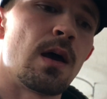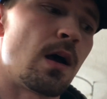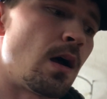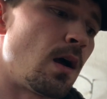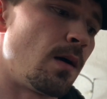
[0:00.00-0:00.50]

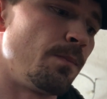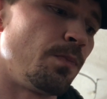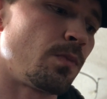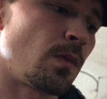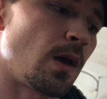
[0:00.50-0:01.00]

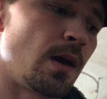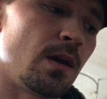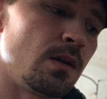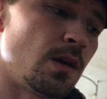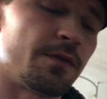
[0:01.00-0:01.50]

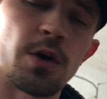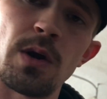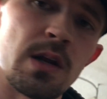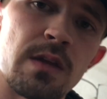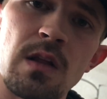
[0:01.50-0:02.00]
If they're
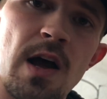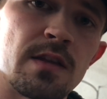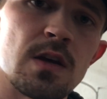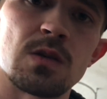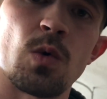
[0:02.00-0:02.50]
anything like
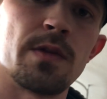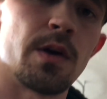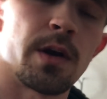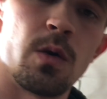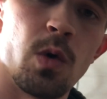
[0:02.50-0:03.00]
this one,
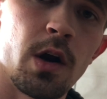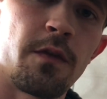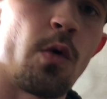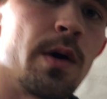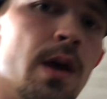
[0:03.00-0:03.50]
they're going to work
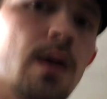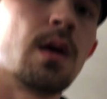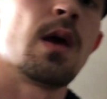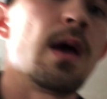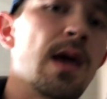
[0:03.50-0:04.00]
for you
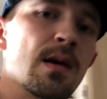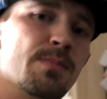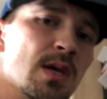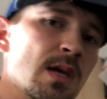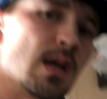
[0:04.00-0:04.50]
and
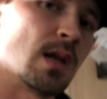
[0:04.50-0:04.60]
be an